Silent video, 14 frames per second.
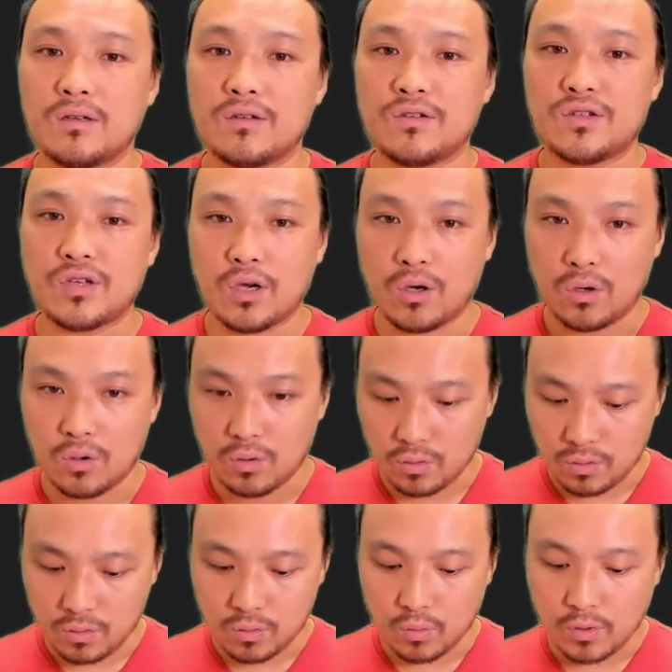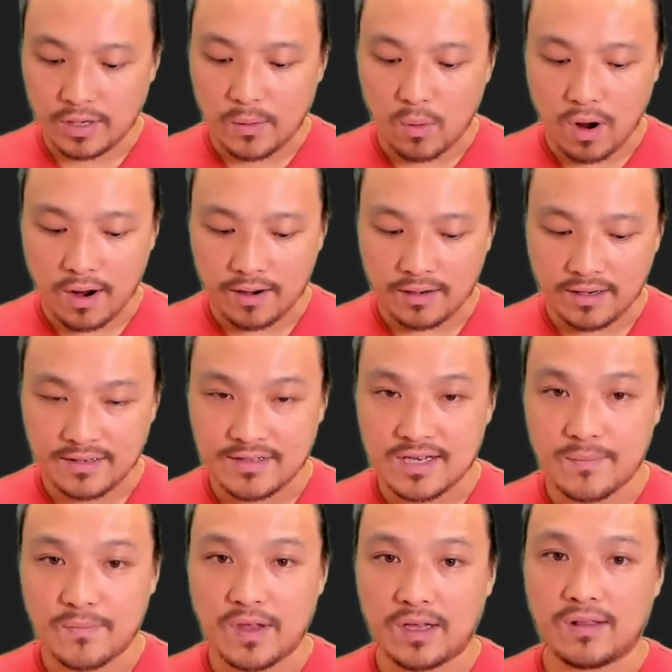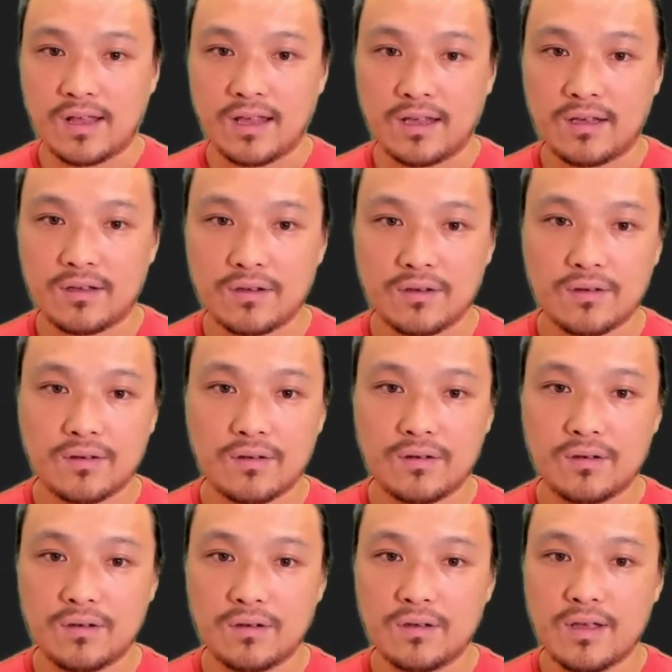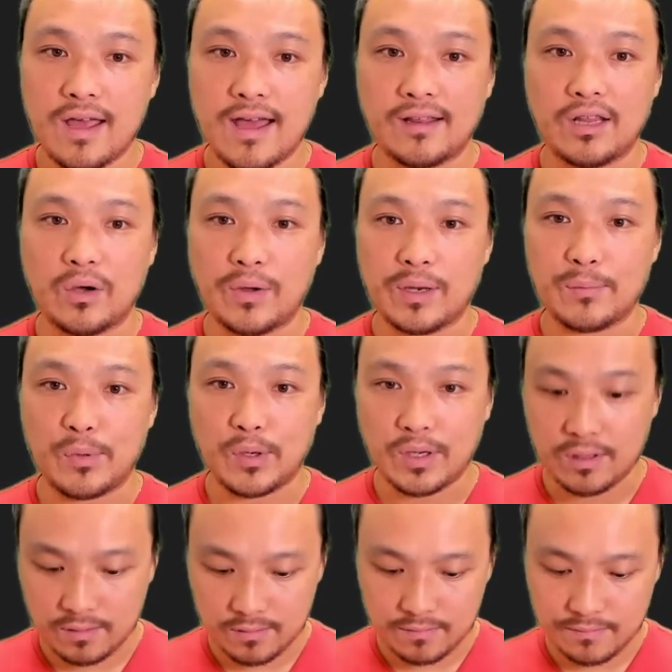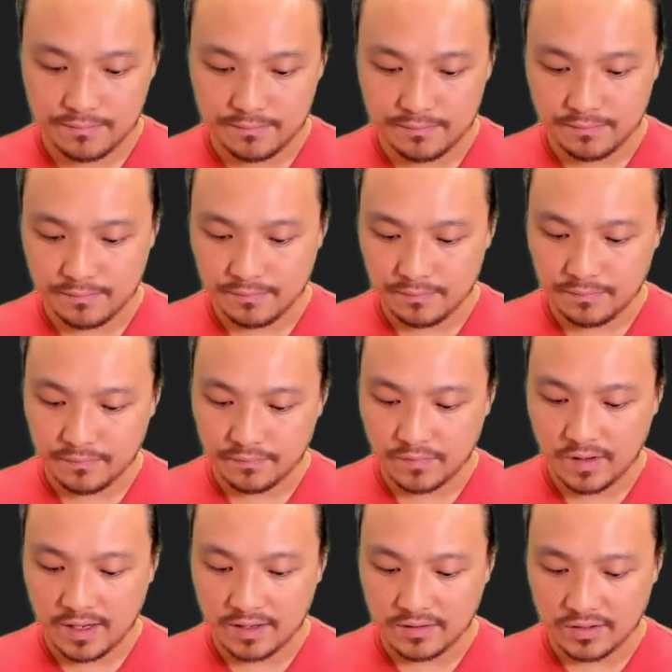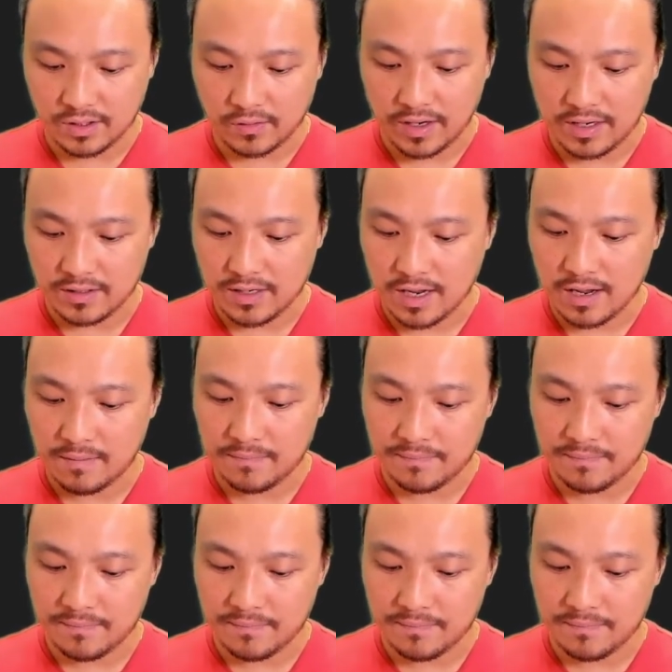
So what I want is something like hello input, it's a great day.